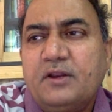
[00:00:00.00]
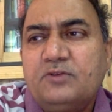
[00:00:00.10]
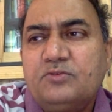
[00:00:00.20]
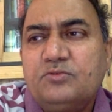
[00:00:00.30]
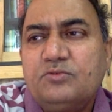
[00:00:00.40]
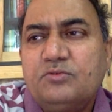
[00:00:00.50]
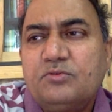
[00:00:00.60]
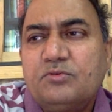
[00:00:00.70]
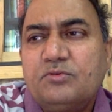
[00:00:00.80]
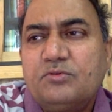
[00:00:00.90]
to
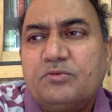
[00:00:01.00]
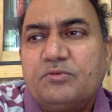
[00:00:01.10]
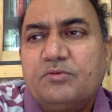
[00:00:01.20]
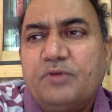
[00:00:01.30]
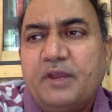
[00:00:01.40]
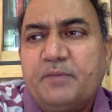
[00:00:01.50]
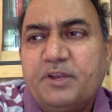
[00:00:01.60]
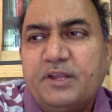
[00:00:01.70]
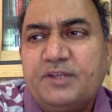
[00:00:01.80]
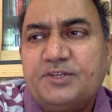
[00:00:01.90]
Edmund
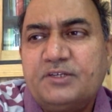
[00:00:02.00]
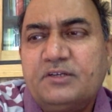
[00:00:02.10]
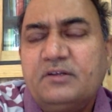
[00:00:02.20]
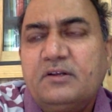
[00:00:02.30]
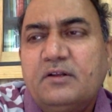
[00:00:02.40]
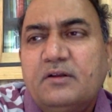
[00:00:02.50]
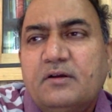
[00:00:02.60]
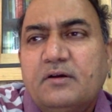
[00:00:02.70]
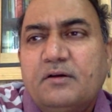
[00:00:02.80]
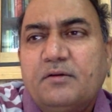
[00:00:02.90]
Gettier,
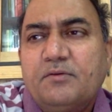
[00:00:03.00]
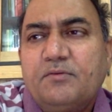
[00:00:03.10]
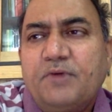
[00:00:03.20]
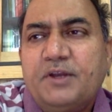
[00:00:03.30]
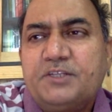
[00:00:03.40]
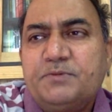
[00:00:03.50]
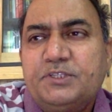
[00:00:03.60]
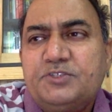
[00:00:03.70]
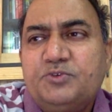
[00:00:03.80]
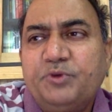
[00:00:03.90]
what Smith
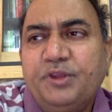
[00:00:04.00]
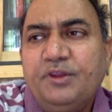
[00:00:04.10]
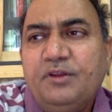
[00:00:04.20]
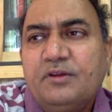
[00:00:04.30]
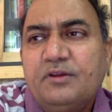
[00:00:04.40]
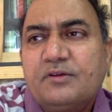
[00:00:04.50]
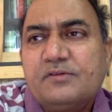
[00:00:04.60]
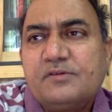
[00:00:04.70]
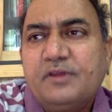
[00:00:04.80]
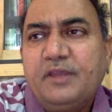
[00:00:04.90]
is doing,
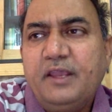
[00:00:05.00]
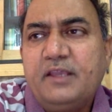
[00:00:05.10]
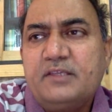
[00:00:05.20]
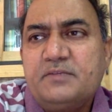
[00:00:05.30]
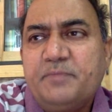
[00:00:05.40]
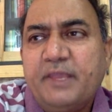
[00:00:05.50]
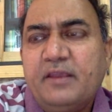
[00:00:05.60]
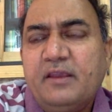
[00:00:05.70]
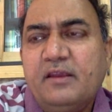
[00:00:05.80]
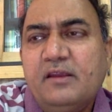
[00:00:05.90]
he is
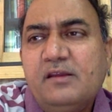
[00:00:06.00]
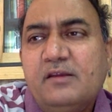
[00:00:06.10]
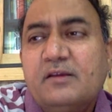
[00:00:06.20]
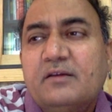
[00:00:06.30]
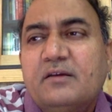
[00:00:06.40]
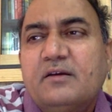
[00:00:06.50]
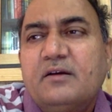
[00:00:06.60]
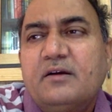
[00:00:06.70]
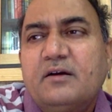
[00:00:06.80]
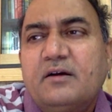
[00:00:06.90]
making
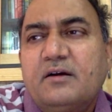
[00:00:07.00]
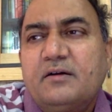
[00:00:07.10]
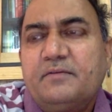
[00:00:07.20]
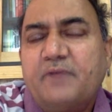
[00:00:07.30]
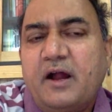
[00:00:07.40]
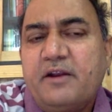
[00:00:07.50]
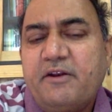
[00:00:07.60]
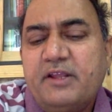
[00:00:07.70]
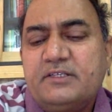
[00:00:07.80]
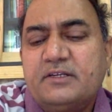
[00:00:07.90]

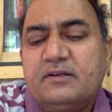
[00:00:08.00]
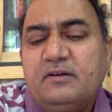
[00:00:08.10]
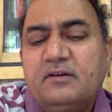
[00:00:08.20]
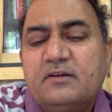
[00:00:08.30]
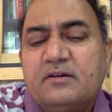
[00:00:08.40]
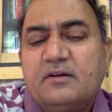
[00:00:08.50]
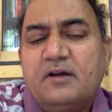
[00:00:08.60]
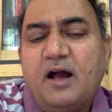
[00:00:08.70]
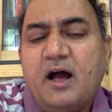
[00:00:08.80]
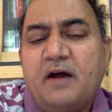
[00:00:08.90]
alternation
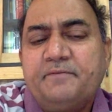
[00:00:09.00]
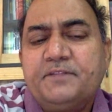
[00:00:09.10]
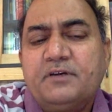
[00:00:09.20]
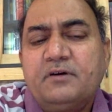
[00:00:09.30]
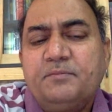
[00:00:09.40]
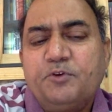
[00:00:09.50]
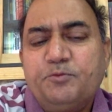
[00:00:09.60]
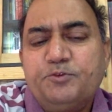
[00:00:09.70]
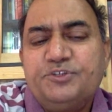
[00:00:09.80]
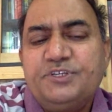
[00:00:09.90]
of the
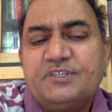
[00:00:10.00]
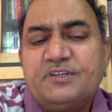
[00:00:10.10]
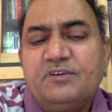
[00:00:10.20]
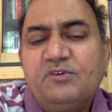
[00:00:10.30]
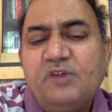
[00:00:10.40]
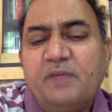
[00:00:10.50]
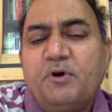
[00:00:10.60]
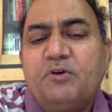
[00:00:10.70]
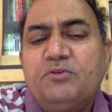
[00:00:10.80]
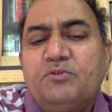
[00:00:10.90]
proposition
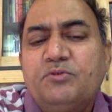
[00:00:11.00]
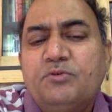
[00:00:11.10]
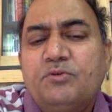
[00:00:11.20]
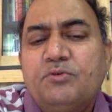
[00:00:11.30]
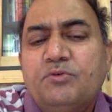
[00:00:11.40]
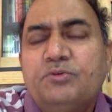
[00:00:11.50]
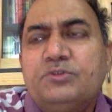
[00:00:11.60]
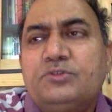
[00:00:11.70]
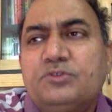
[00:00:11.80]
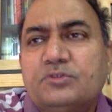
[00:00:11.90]
about
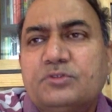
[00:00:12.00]
whose truth